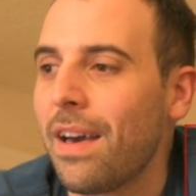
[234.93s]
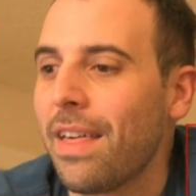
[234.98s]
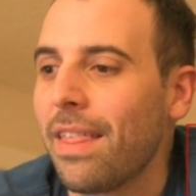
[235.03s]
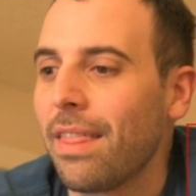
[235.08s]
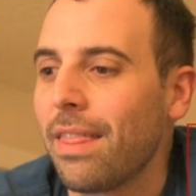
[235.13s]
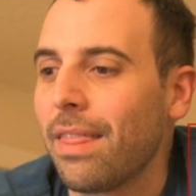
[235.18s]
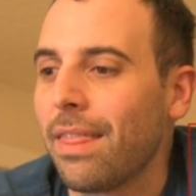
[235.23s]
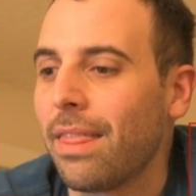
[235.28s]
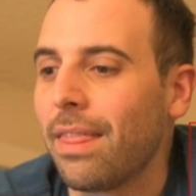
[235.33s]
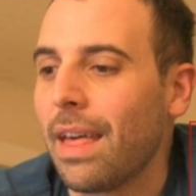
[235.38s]

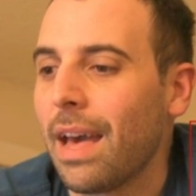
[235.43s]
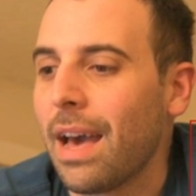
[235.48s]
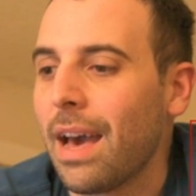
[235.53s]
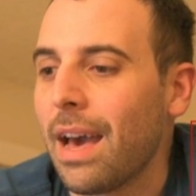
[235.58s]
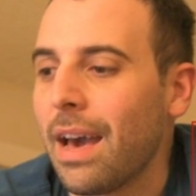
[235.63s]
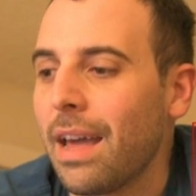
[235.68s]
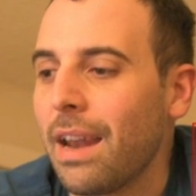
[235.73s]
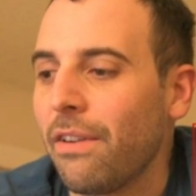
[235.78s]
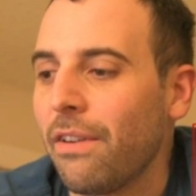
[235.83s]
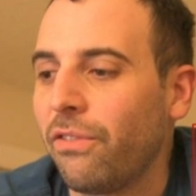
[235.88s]

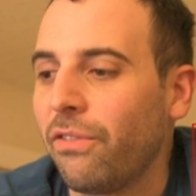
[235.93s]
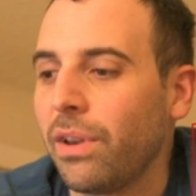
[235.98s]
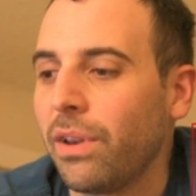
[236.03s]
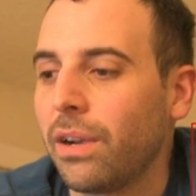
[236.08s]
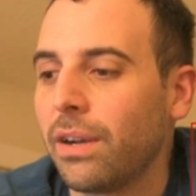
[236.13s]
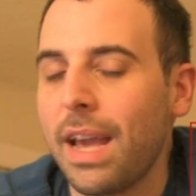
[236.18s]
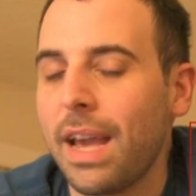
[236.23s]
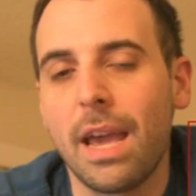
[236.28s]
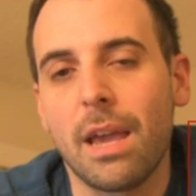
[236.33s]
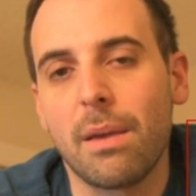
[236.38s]
that I
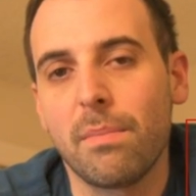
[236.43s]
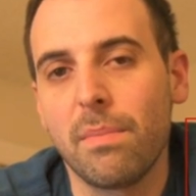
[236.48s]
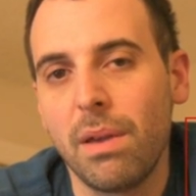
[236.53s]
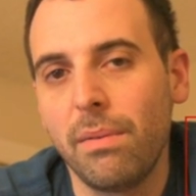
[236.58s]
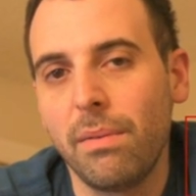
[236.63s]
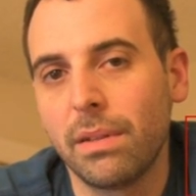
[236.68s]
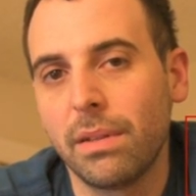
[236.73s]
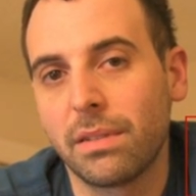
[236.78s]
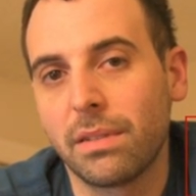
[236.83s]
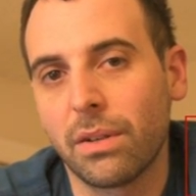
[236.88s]
figured, hey,
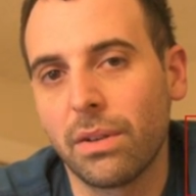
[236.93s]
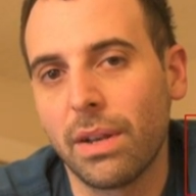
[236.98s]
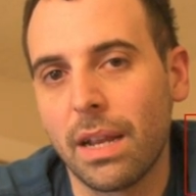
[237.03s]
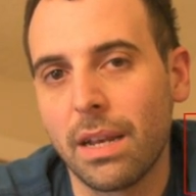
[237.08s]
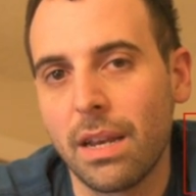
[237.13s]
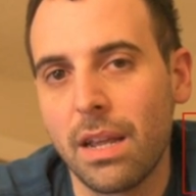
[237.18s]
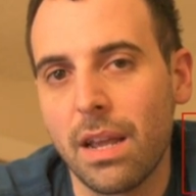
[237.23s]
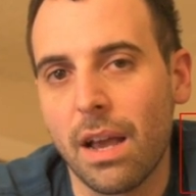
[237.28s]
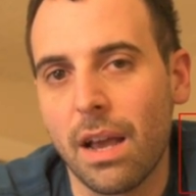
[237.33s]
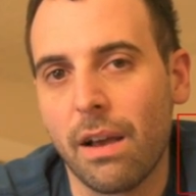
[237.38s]
maybe it's a good
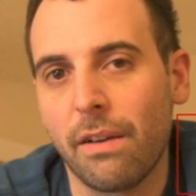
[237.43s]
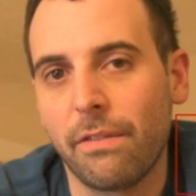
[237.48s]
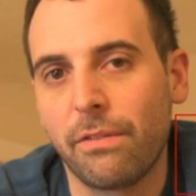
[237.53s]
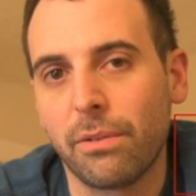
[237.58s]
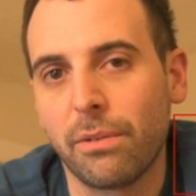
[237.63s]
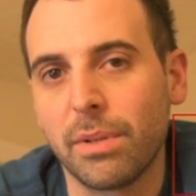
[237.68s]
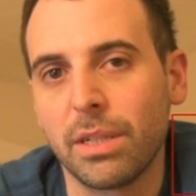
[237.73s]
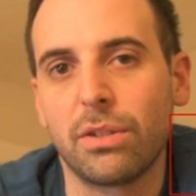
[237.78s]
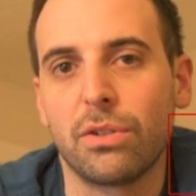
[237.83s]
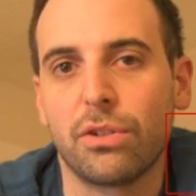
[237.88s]
idea for
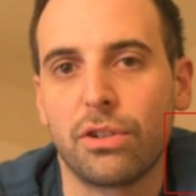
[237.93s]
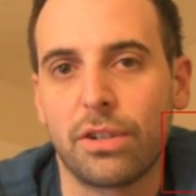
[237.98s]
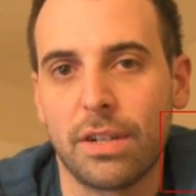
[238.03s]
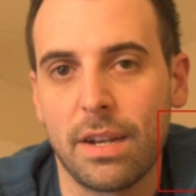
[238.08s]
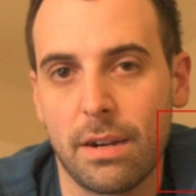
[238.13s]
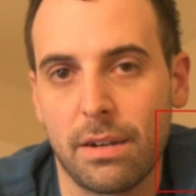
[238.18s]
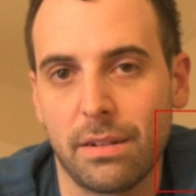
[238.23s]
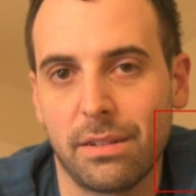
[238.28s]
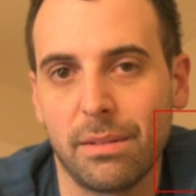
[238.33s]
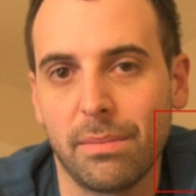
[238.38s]
me to
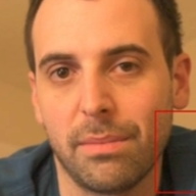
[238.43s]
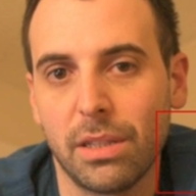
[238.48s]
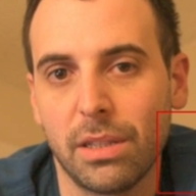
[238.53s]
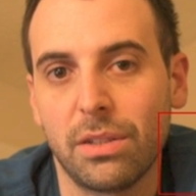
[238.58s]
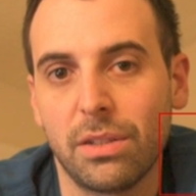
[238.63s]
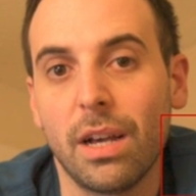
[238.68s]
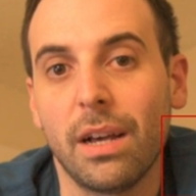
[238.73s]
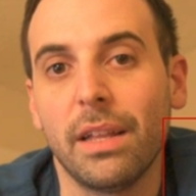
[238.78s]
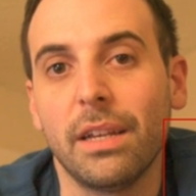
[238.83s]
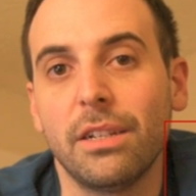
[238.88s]
share some of this
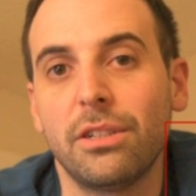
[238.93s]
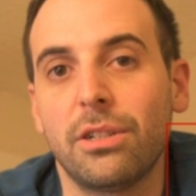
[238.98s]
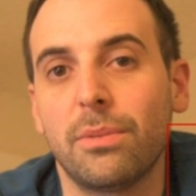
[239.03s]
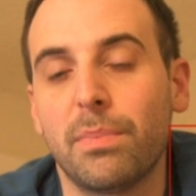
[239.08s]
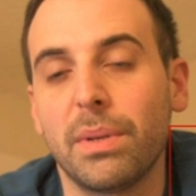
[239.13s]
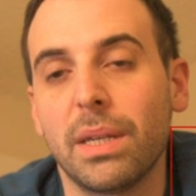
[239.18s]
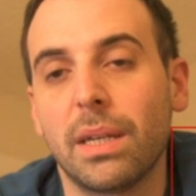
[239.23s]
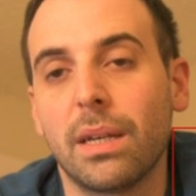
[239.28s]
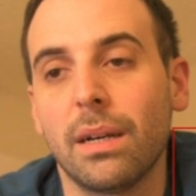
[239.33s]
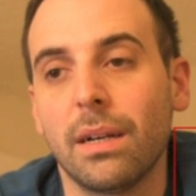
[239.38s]
knowledge,
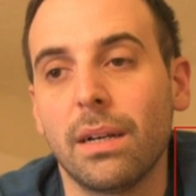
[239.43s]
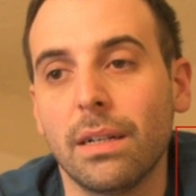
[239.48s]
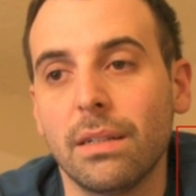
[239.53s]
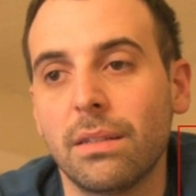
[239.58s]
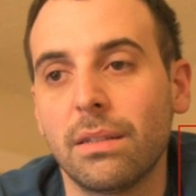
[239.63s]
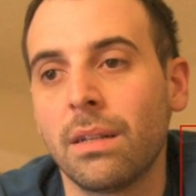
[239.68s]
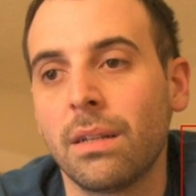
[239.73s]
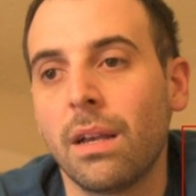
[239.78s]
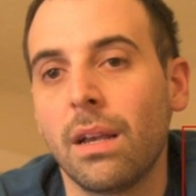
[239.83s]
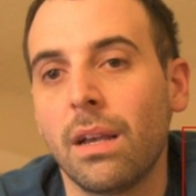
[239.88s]

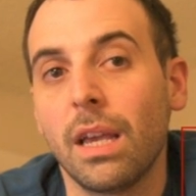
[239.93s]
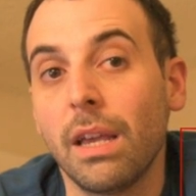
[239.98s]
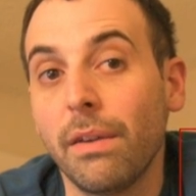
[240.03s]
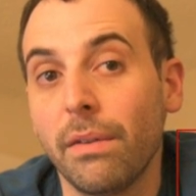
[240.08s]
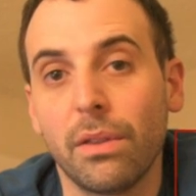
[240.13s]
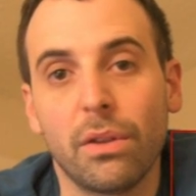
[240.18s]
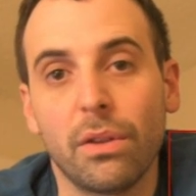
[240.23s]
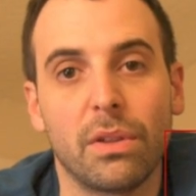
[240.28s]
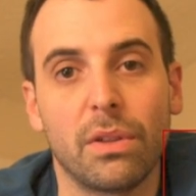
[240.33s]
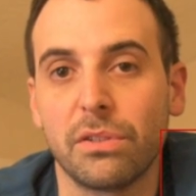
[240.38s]
because even
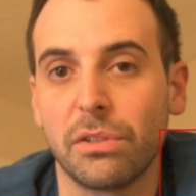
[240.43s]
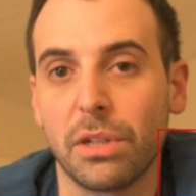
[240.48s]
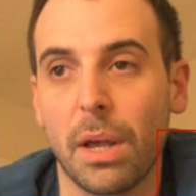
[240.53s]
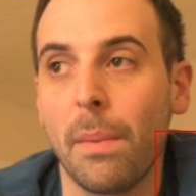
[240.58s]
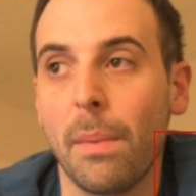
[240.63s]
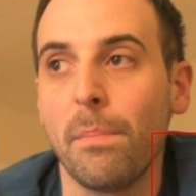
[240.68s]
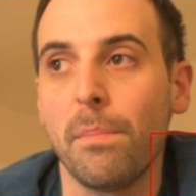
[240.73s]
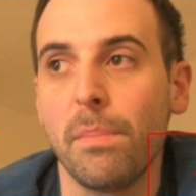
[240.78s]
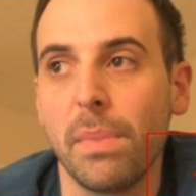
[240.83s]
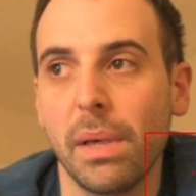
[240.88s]
though there's a
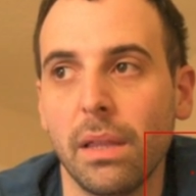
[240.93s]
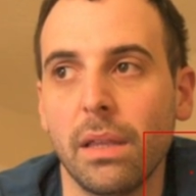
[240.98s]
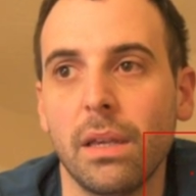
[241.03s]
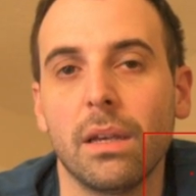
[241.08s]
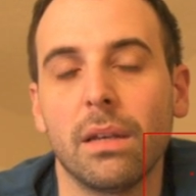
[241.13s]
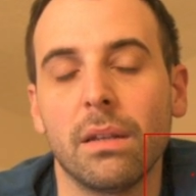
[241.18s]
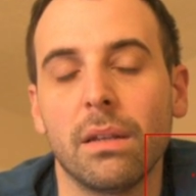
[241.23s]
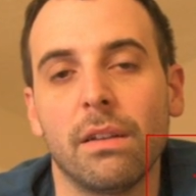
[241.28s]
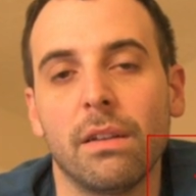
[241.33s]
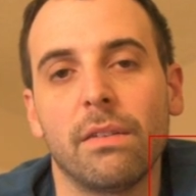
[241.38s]

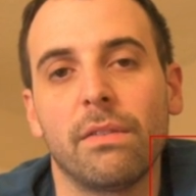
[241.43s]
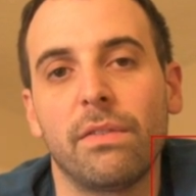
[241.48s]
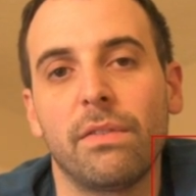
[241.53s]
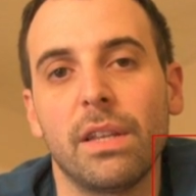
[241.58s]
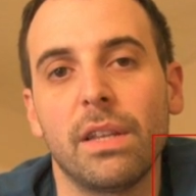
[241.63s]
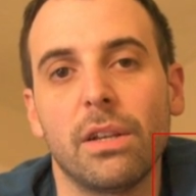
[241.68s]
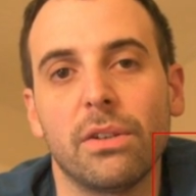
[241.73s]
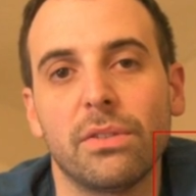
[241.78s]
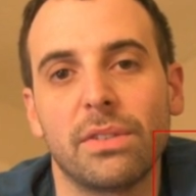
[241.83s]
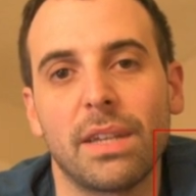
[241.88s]
million
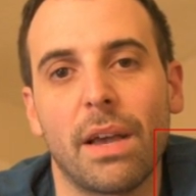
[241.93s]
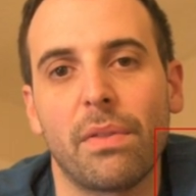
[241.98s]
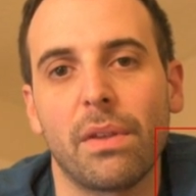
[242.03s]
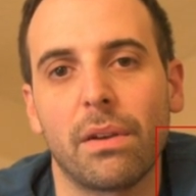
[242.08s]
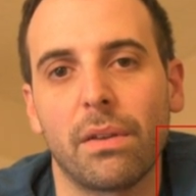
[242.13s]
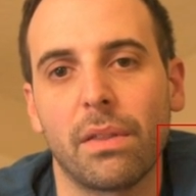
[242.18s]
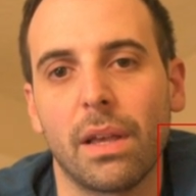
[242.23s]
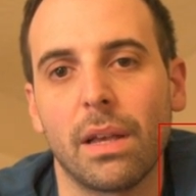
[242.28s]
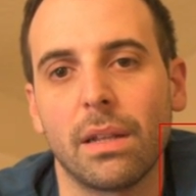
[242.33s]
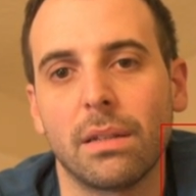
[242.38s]
videos out
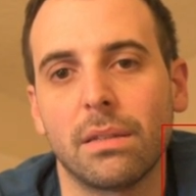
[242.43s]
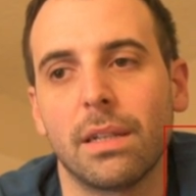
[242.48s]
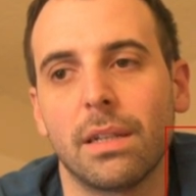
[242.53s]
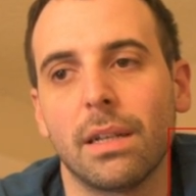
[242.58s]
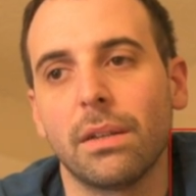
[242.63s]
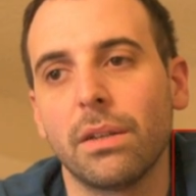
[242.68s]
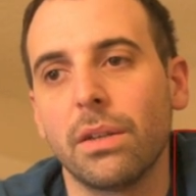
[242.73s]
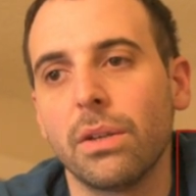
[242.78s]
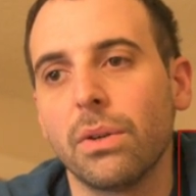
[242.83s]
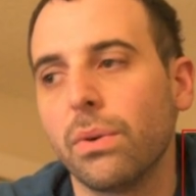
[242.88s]
there that
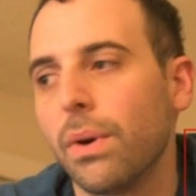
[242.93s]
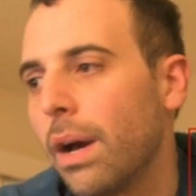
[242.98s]
tell you how